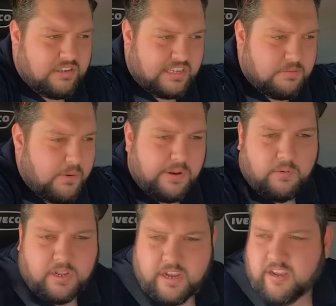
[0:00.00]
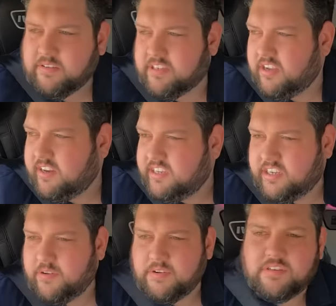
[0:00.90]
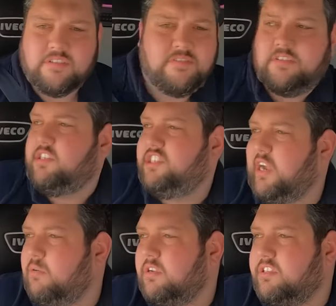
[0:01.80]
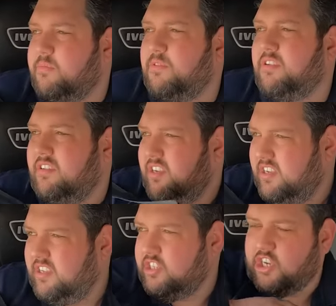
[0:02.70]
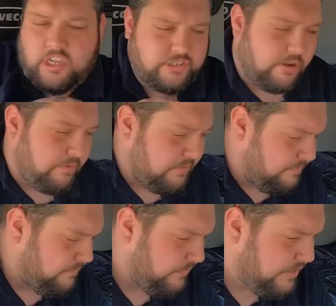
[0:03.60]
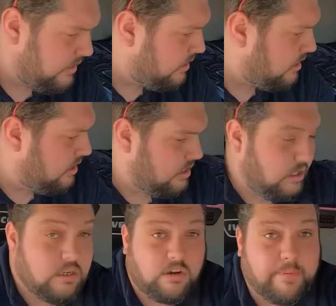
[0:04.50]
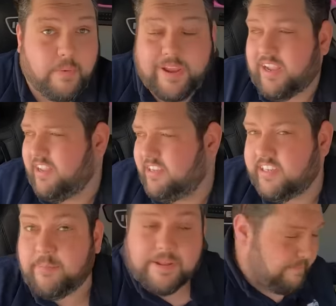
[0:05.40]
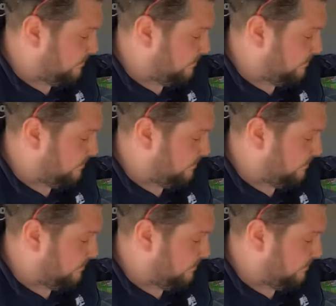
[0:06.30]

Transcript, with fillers: that's where we don't want to go, so I need to go and shout at someone. Shutter's open. Gotta be quick. See you in a bit.